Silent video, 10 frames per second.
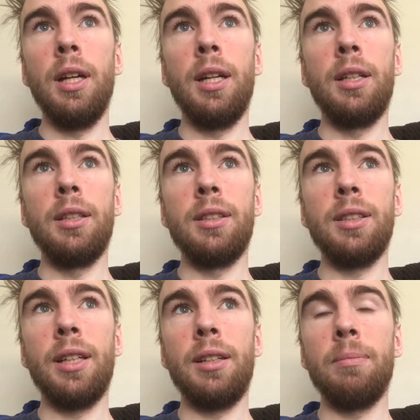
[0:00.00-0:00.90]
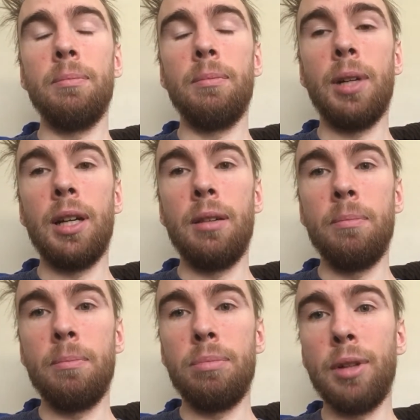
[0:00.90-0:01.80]
And it's like my
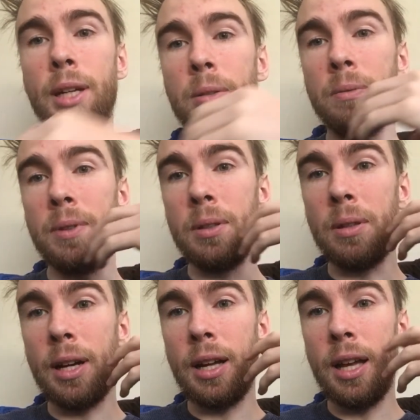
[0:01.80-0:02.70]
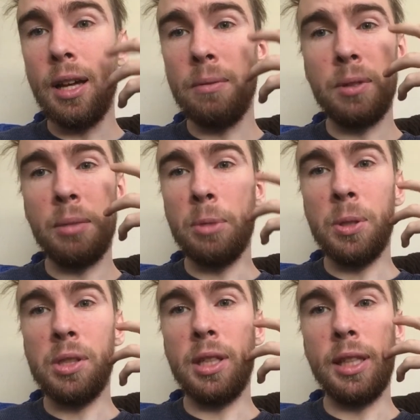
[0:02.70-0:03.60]
brain will feel every
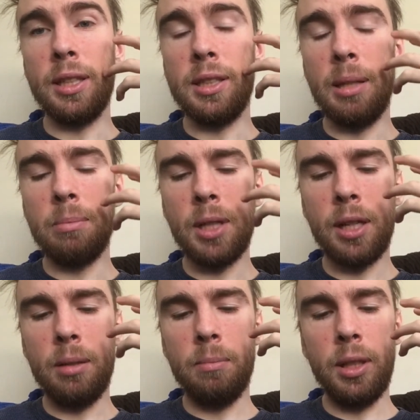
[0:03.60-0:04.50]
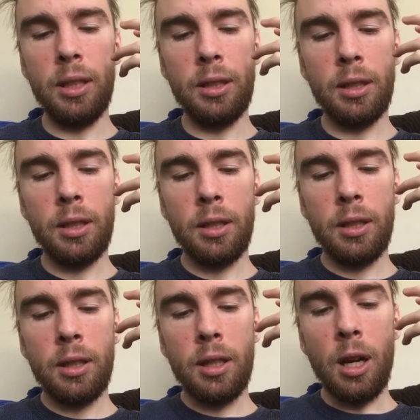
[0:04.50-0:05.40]
emotion at the same time. Like
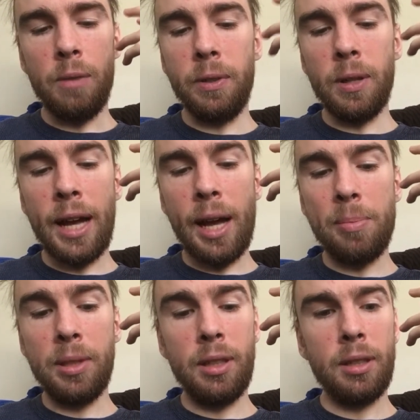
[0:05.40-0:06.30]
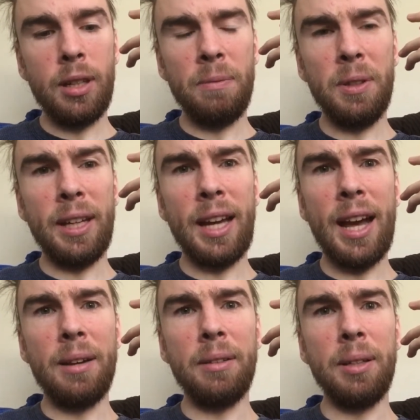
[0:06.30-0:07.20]
I'll feel happy. I'll feel like
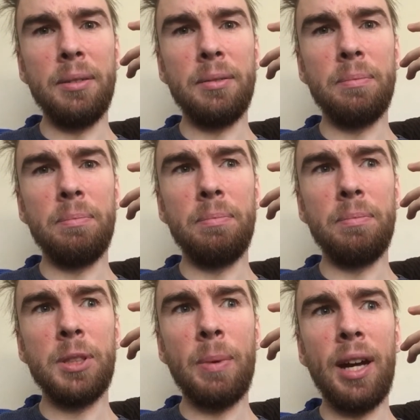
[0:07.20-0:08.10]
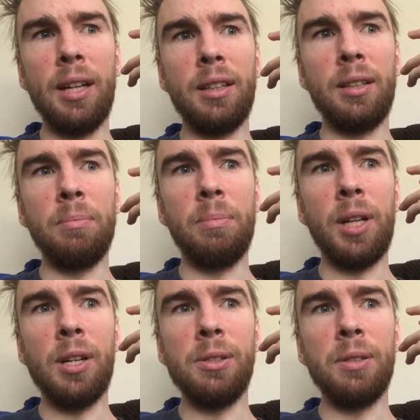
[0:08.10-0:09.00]
ha- like smiling, but
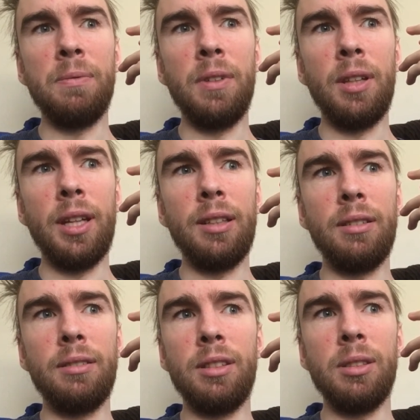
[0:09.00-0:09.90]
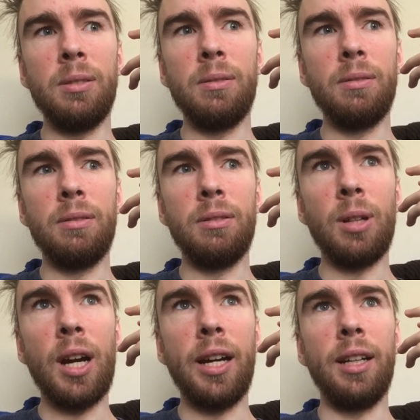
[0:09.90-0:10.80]
I also feel like just
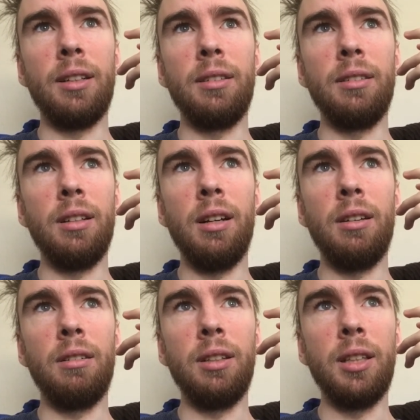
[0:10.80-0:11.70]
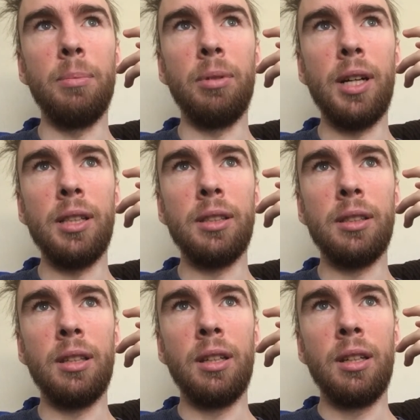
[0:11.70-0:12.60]
crying, utterly depressed.